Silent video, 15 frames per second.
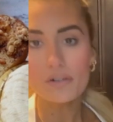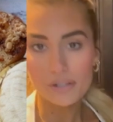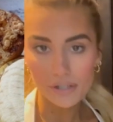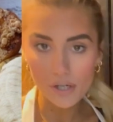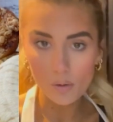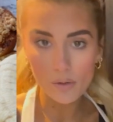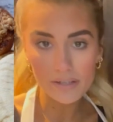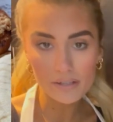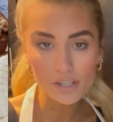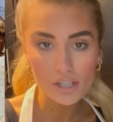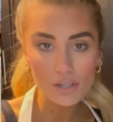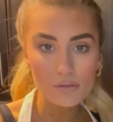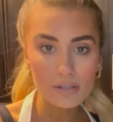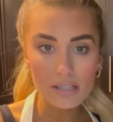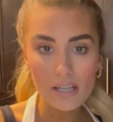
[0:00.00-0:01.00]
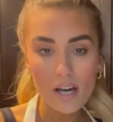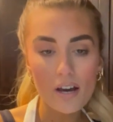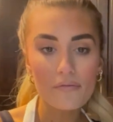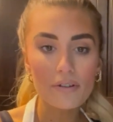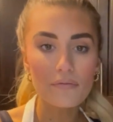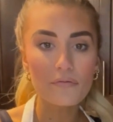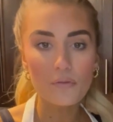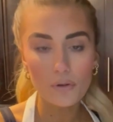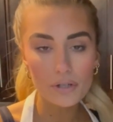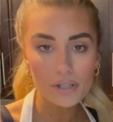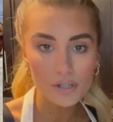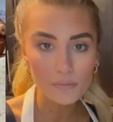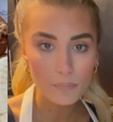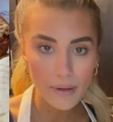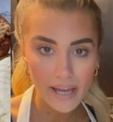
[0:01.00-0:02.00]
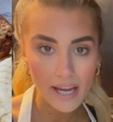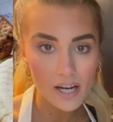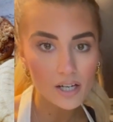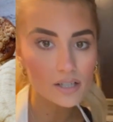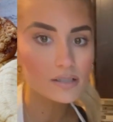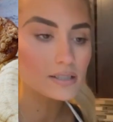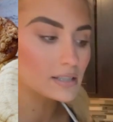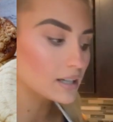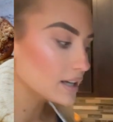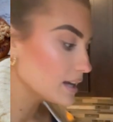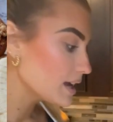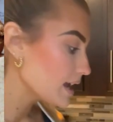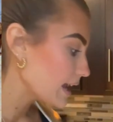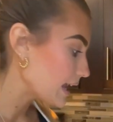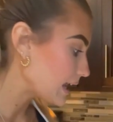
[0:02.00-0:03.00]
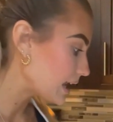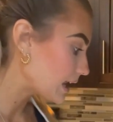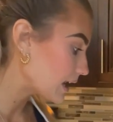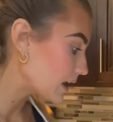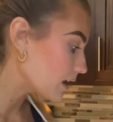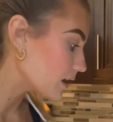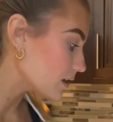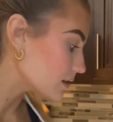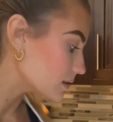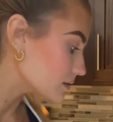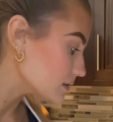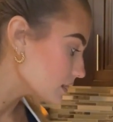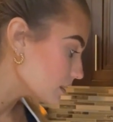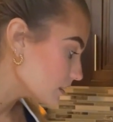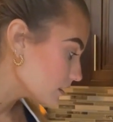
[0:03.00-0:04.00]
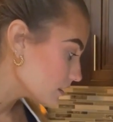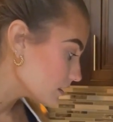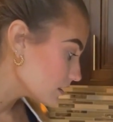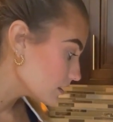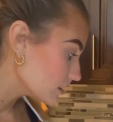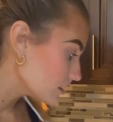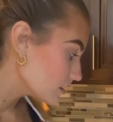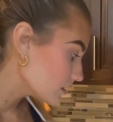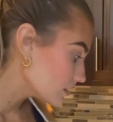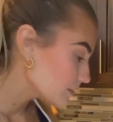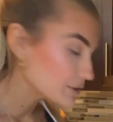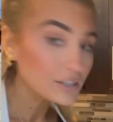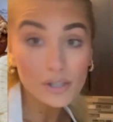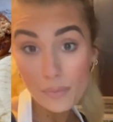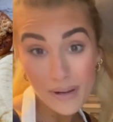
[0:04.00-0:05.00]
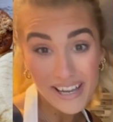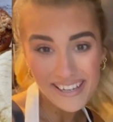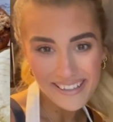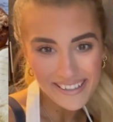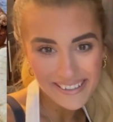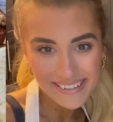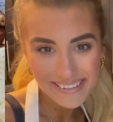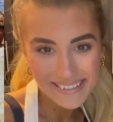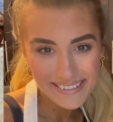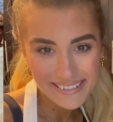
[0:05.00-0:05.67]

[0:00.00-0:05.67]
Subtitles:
You're going to use the oven for your pears and your bacon.